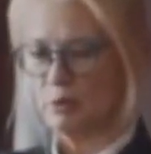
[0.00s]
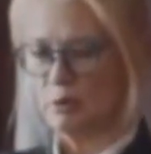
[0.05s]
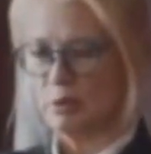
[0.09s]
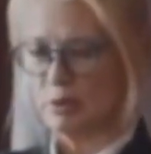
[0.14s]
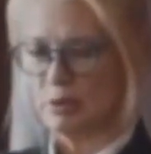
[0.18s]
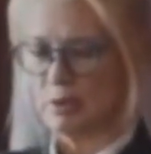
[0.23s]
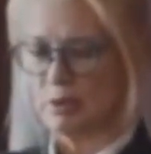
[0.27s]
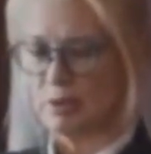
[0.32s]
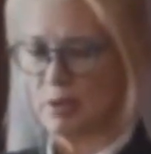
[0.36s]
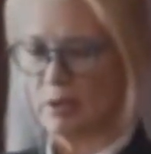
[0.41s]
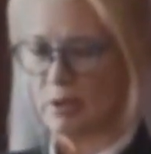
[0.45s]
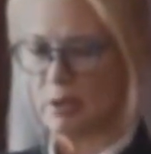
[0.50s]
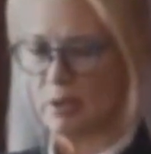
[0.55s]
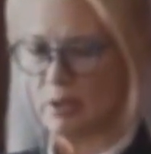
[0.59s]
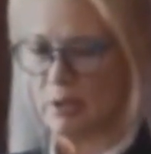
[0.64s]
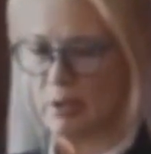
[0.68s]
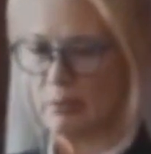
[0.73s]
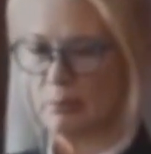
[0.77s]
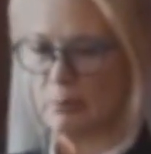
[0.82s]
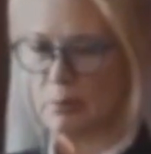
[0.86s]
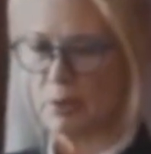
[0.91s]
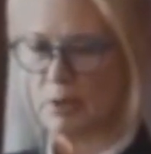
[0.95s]
families,
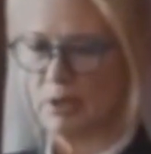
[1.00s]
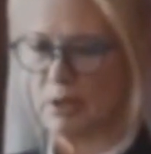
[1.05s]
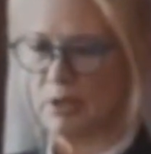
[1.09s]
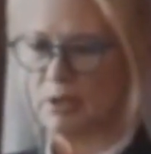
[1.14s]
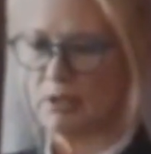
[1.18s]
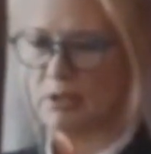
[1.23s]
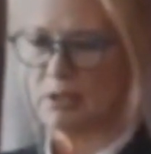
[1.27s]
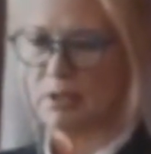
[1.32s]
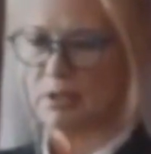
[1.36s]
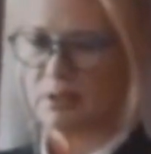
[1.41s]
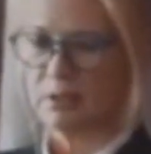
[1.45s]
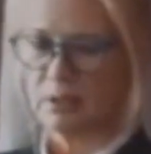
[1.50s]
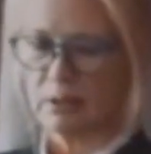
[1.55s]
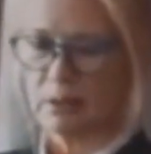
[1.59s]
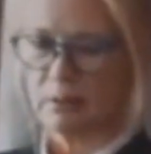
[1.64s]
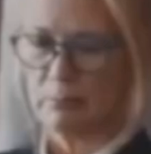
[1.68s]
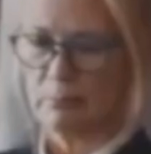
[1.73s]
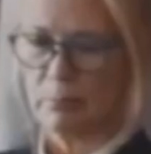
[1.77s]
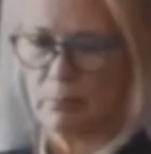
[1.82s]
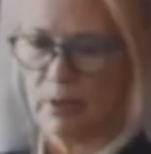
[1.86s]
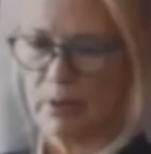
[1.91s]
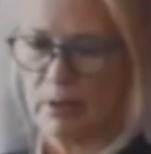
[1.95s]
and communities,
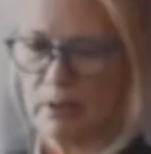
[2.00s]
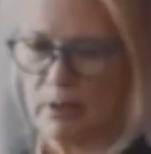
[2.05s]
while